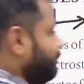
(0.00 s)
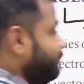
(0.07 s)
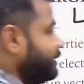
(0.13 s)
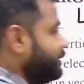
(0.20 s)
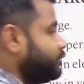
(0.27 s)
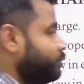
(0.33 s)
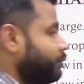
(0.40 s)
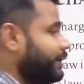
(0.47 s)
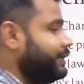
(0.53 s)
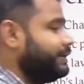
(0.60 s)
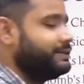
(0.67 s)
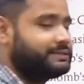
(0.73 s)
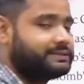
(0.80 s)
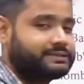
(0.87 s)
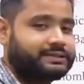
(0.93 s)

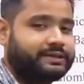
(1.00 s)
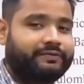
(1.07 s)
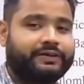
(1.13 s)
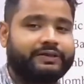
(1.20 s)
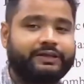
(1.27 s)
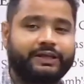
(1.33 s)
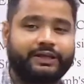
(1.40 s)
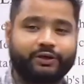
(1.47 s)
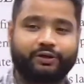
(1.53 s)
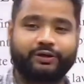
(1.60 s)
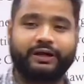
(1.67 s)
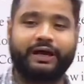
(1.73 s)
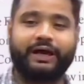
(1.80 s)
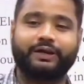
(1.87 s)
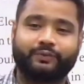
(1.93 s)
27 in your
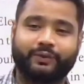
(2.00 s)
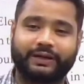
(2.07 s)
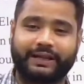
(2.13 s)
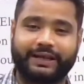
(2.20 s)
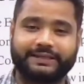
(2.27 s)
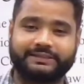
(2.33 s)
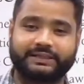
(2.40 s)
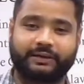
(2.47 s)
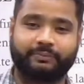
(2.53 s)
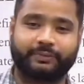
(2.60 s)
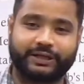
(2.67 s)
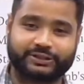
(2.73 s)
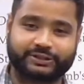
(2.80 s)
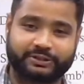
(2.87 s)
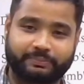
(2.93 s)
annual
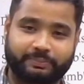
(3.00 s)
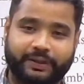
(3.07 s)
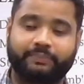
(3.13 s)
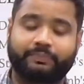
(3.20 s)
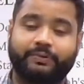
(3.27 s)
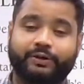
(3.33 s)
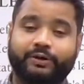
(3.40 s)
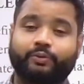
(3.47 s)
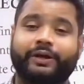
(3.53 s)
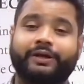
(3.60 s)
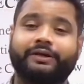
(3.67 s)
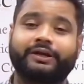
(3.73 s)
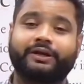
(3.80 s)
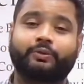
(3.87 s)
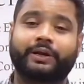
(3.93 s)
examination paper
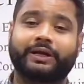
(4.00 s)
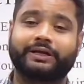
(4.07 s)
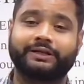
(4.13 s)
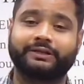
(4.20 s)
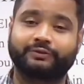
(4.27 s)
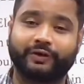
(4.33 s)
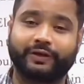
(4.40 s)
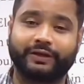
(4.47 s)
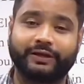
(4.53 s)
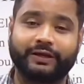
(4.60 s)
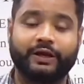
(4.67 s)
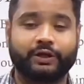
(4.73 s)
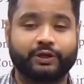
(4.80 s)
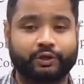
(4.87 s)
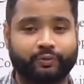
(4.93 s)
2023,
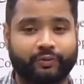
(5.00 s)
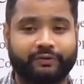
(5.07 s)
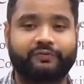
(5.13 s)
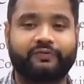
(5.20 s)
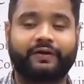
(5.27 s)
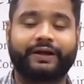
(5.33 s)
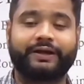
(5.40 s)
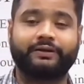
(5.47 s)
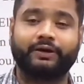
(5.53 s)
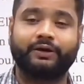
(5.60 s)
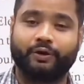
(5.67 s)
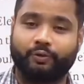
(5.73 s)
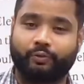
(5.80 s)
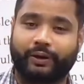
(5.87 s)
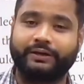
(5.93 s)
you will find
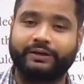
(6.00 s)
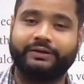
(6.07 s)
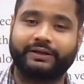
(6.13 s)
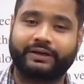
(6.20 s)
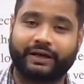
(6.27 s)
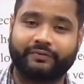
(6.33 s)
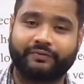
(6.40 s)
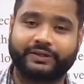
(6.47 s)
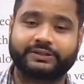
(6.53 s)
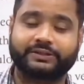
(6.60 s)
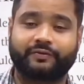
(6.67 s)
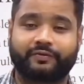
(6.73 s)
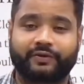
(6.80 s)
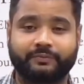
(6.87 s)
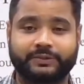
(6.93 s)
one derivation
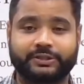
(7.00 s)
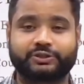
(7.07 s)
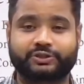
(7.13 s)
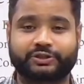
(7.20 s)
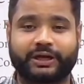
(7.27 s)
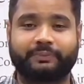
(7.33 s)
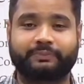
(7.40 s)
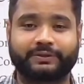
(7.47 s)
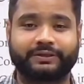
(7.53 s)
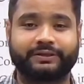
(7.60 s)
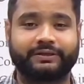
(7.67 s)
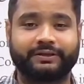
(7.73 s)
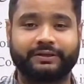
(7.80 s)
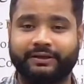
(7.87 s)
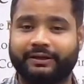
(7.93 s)
from this chapter.
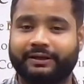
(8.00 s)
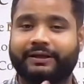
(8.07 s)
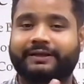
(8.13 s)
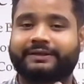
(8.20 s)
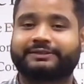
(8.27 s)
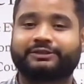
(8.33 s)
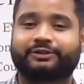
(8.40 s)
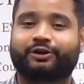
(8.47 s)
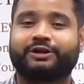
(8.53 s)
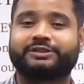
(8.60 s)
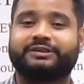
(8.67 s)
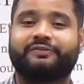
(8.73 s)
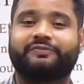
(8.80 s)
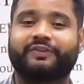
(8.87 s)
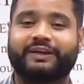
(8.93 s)
Let us cross
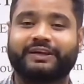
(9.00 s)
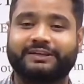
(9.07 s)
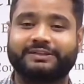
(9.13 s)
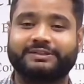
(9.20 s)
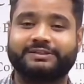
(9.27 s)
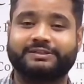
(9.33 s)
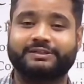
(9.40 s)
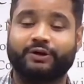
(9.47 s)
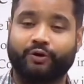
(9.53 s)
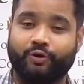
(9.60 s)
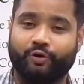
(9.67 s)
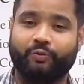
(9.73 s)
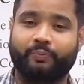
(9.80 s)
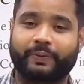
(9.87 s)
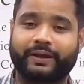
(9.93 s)
our fingers,
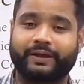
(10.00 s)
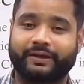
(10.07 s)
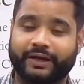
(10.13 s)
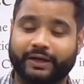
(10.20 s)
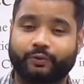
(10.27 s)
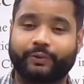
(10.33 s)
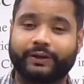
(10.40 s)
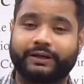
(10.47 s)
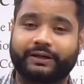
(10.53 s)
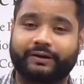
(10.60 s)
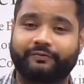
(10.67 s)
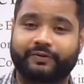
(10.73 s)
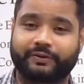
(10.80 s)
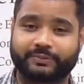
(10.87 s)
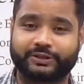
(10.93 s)
hoping it will come
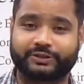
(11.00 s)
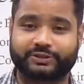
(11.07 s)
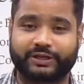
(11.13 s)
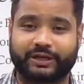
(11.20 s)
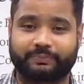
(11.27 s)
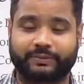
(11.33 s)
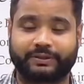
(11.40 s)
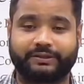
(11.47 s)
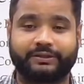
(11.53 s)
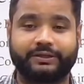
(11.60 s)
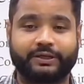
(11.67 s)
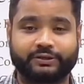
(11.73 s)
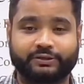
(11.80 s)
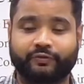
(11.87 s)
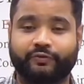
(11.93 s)
from this chapter.
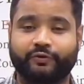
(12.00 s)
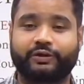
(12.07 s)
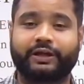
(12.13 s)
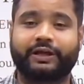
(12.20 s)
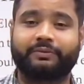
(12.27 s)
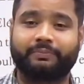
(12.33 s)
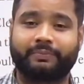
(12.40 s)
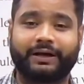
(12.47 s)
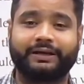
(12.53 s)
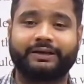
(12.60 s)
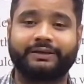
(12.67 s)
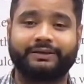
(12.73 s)
So if you take my